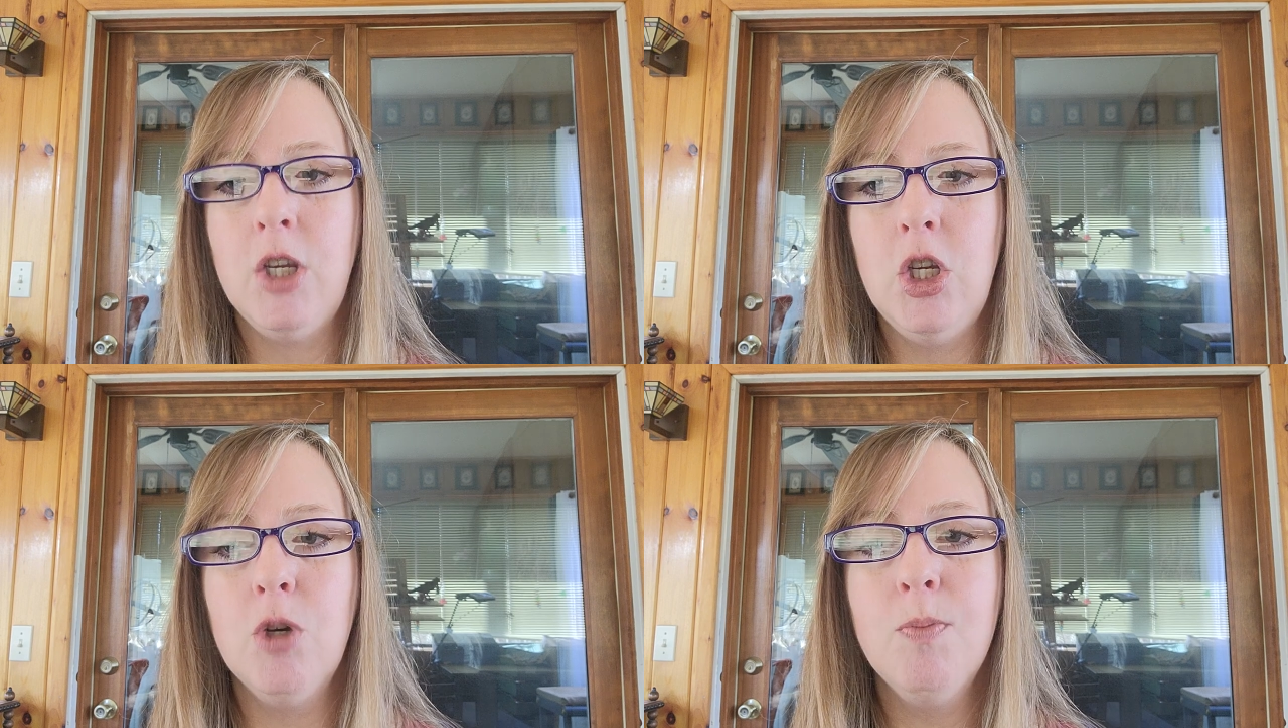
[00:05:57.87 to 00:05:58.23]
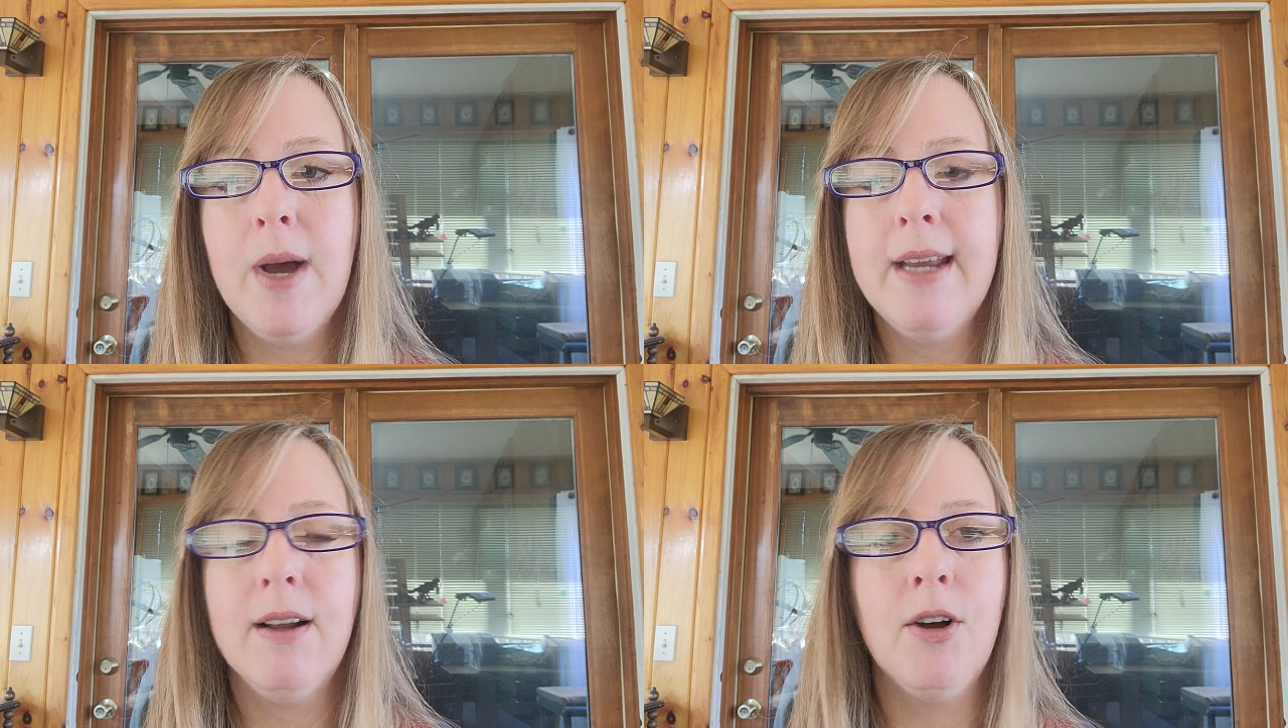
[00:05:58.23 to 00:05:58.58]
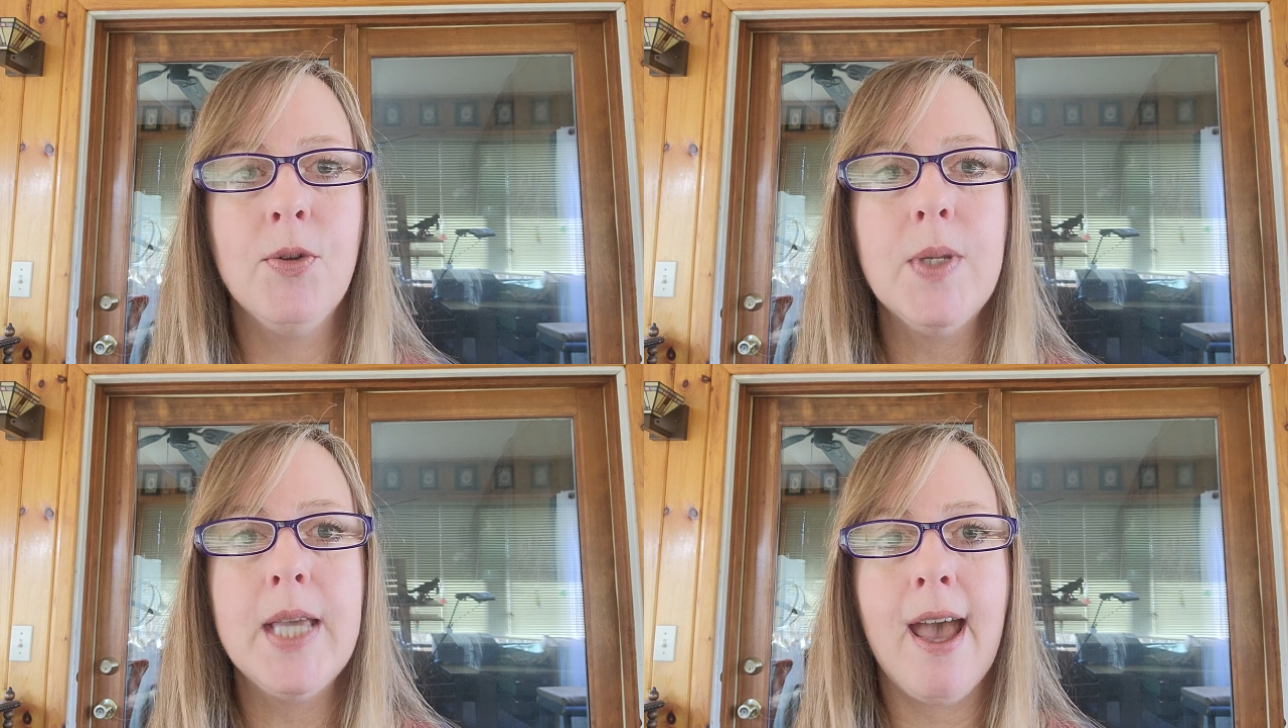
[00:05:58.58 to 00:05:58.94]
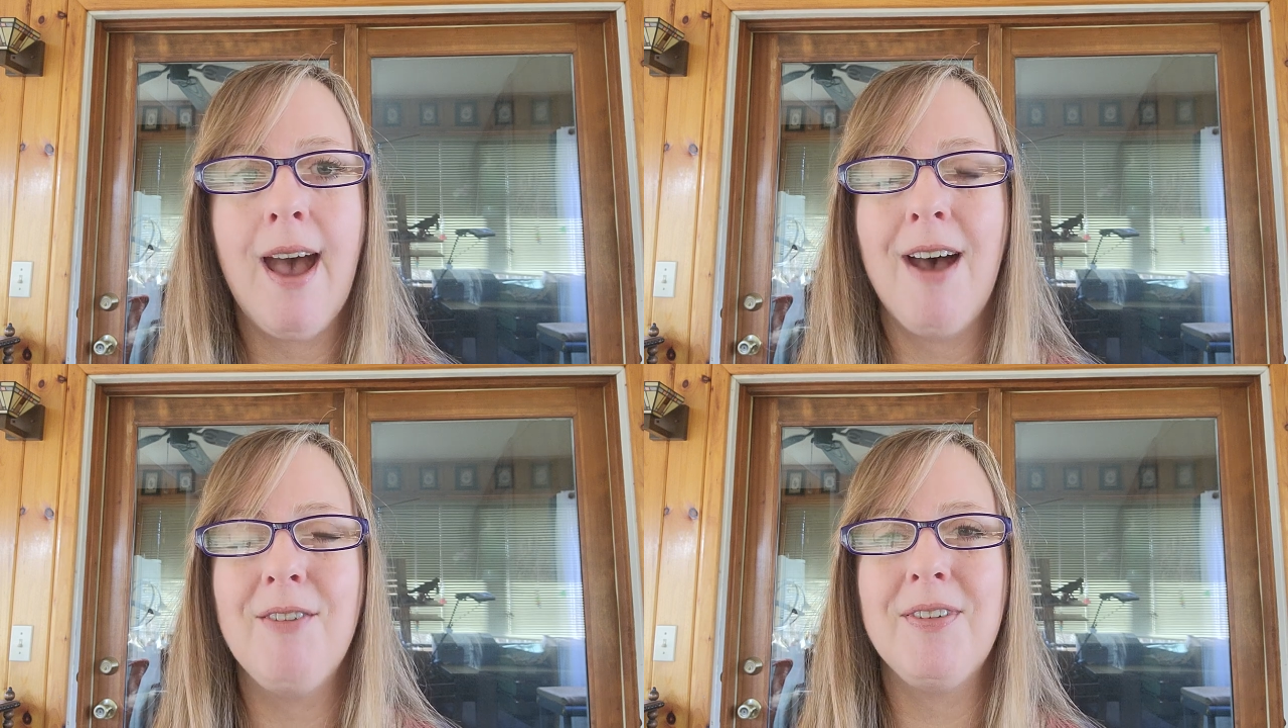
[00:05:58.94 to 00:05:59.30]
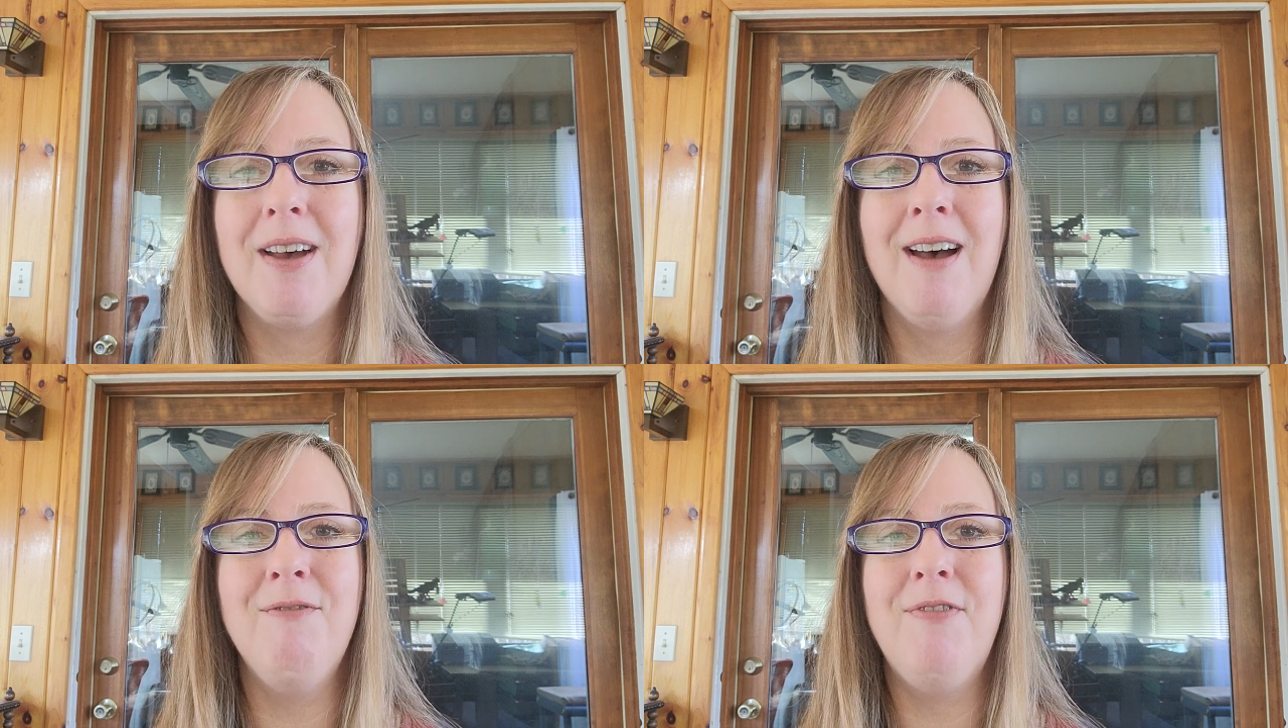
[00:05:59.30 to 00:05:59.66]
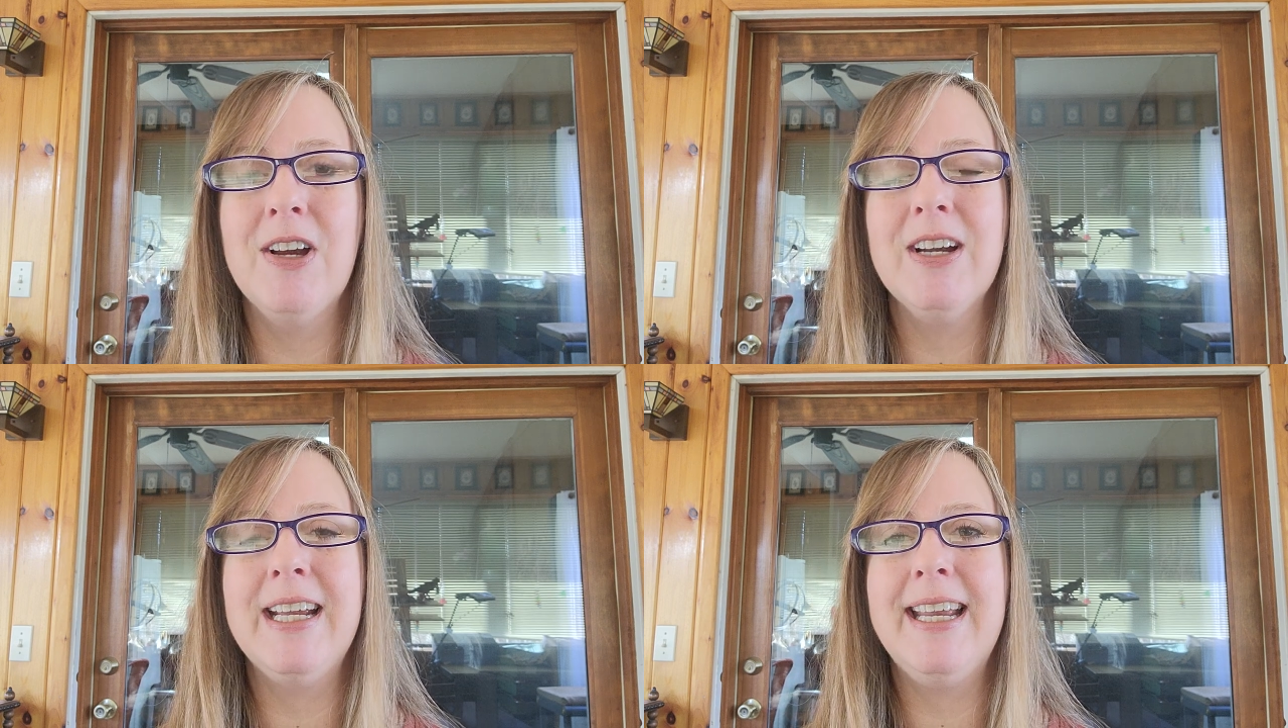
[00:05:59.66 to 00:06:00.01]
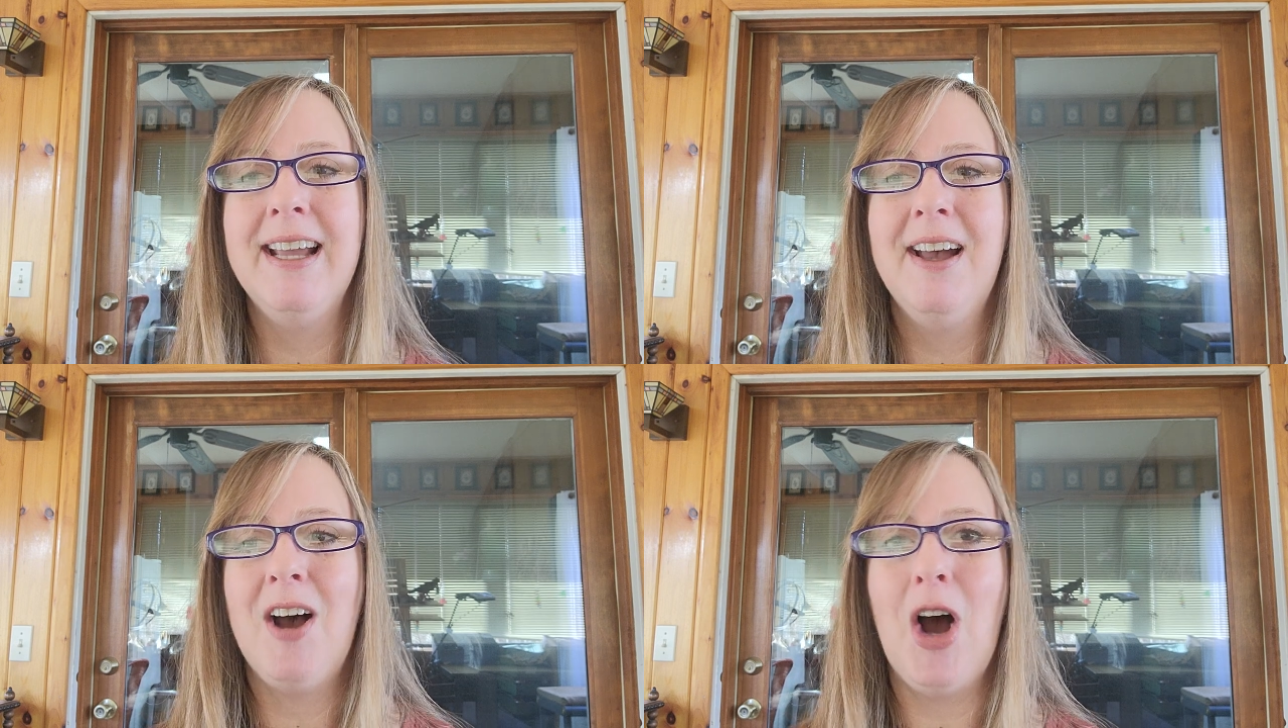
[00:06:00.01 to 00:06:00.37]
You might only have a very